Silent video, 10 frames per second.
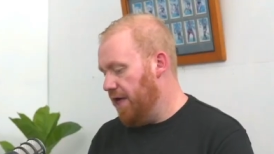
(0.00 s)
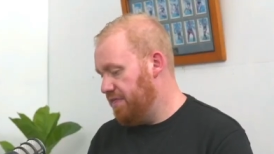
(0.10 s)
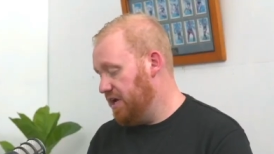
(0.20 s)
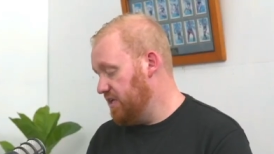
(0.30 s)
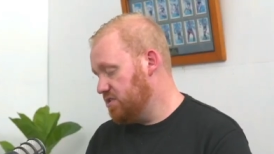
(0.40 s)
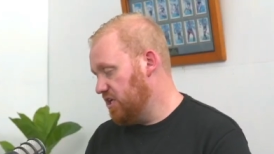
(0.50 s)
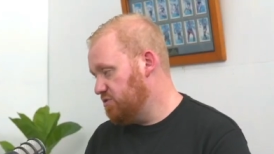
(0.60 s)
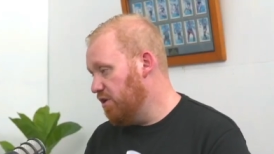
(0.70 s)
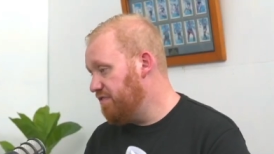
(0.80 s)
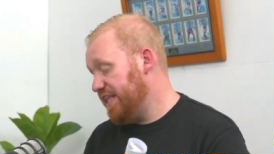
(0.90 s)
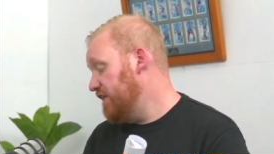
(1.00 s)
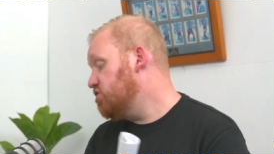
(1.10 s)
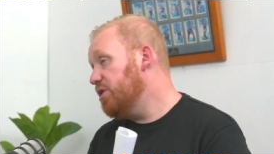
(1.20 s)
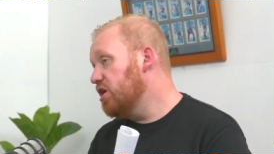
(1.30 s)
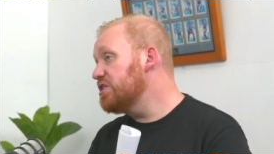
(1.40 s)
I think it's it's perfect. And
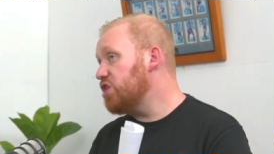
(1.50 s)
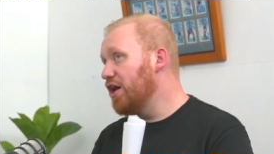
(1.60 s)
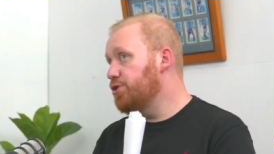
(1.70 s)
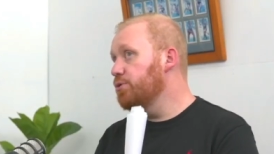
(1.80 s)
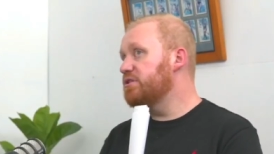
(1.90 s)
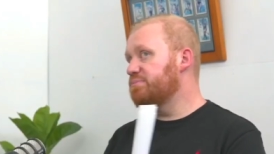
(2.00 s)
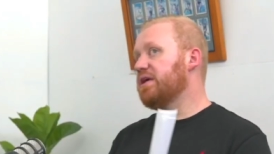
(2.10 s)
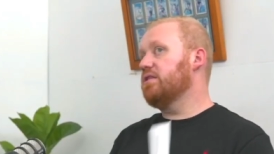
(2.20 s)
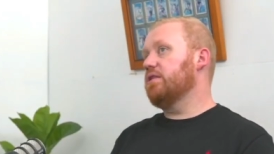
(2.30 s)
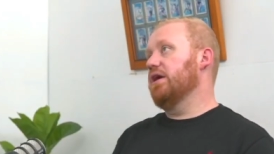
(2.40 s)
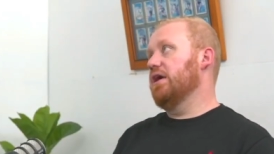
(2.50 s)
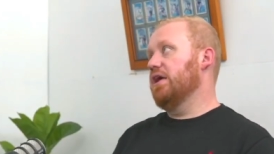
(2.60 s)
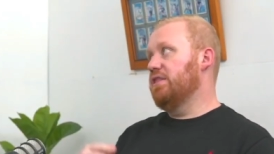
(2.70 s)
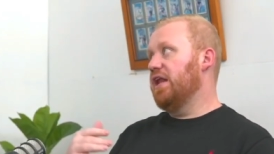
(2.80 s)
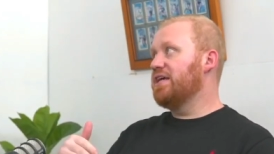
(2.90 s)
to be honest, I do expect
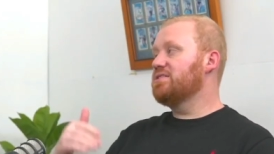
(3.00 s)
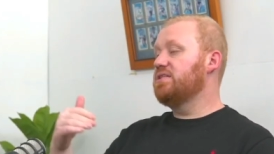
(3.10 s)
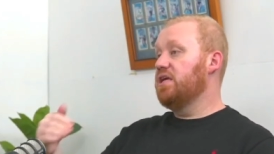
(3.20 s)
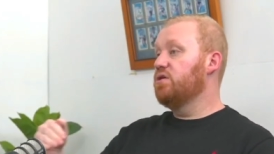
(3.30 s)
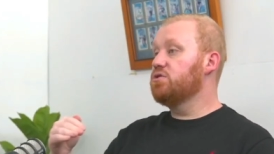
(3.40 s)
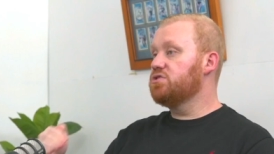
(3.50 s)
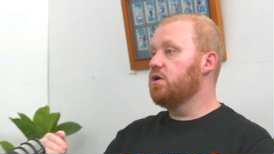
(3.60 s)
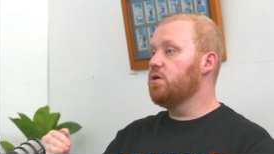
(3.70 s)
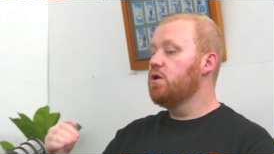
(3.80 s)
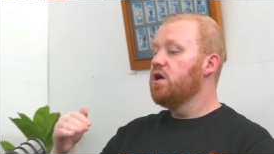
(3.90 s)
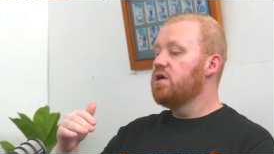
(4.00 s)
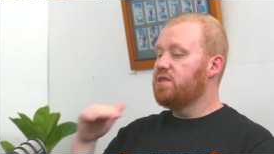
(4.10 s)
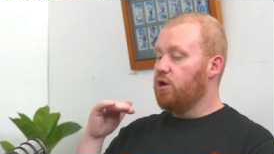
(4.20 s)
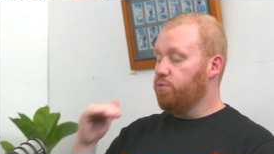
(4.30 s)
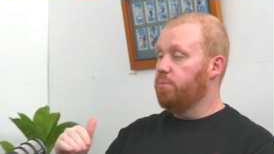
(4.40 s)
in the next year or so, mm.
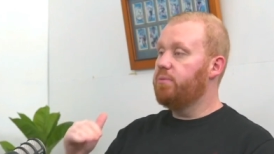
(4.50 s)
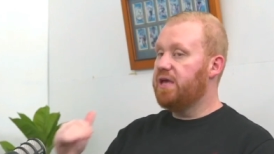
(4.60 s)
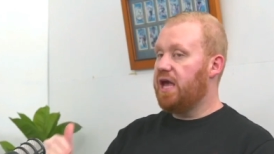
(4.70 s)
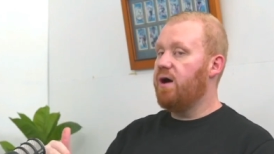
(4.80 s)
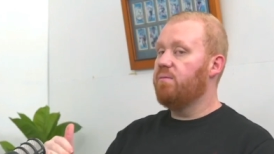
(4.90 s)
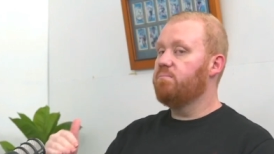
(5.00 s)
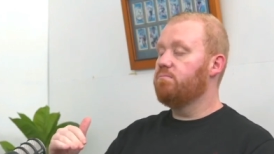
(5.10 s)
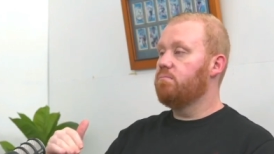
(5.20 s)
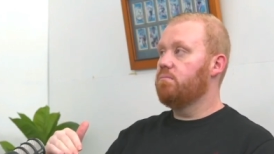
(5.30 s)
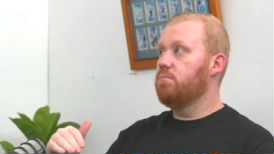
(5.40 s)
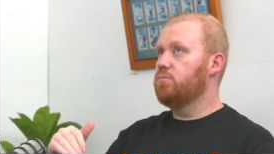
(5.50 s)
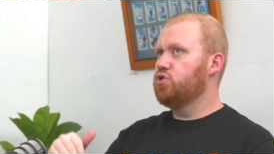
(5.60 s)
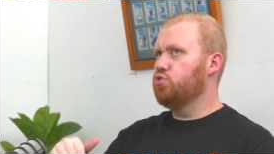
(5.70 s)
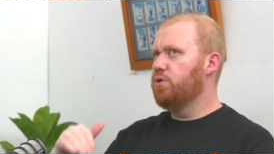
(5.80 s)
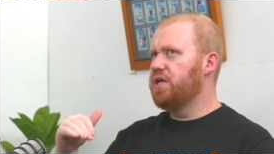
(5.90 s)
that'll probably become
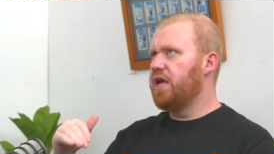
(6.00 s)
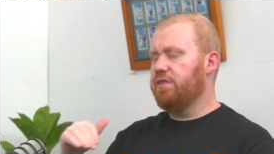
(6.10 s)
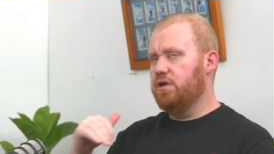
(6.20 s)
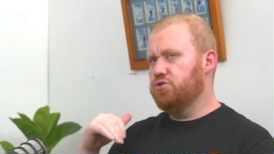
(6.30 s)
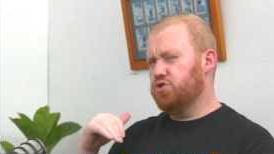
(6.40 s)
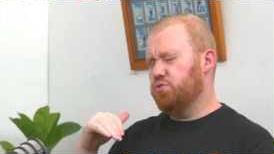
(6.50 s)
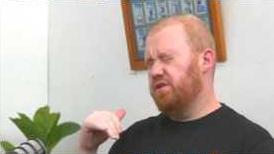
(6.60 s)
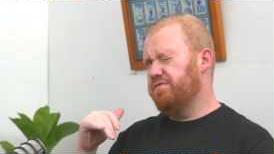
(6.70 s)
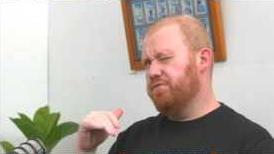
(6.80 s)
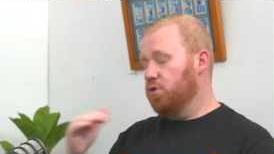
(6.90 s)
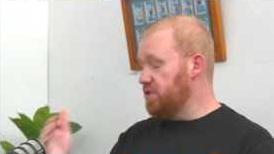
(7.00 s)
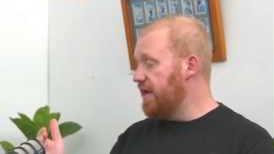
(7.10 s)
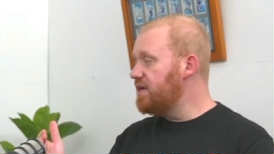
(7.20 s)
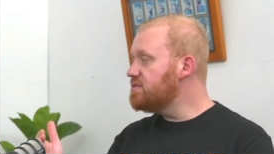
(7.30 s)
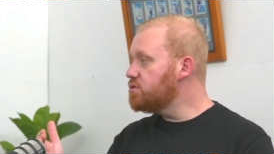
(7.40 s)
20, I think it was 24
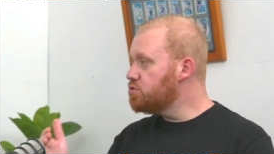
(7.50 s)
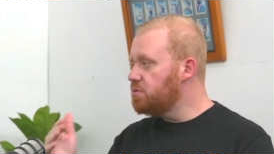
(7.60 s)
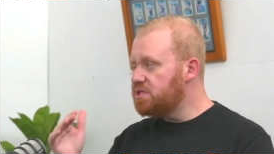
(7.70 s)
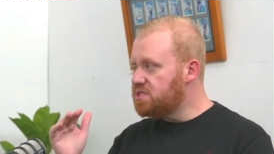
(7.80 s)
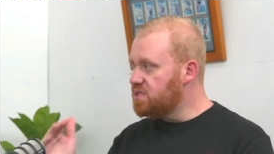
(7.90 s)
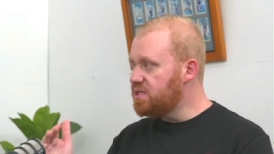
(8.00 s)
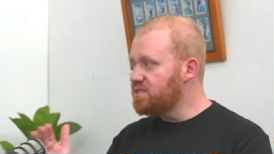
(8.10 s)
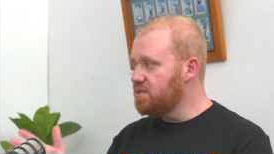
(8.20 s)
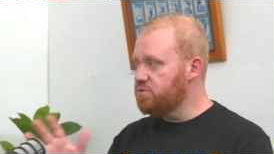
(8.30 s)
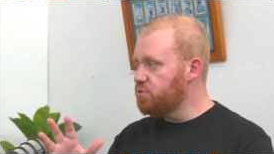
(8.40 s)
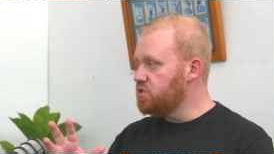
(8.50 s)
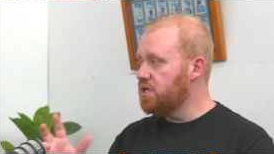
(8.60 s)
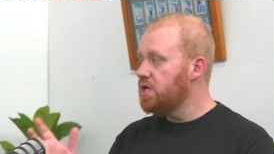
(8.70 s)
days or 26 days. Some sports are.